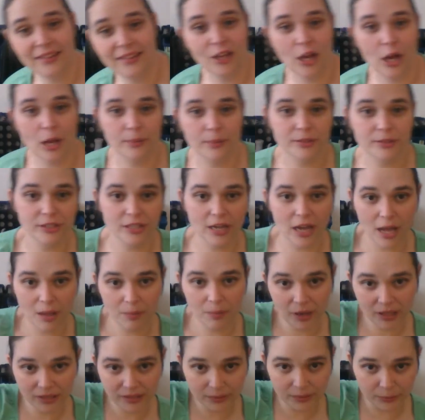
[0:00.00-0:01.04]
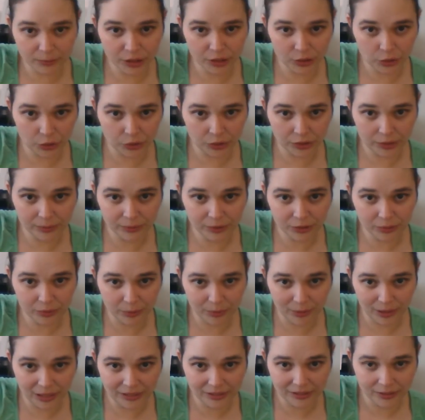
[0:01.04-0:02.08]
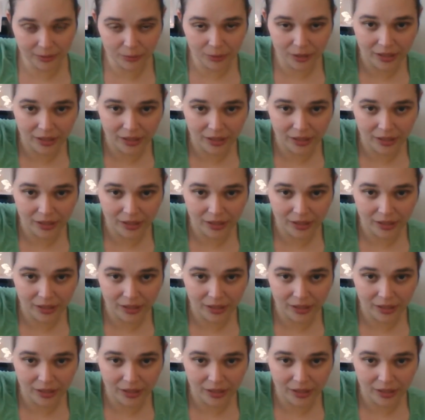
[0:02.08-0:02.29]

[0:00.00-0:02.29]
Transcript: the option, I bought some chisel nibs to replace them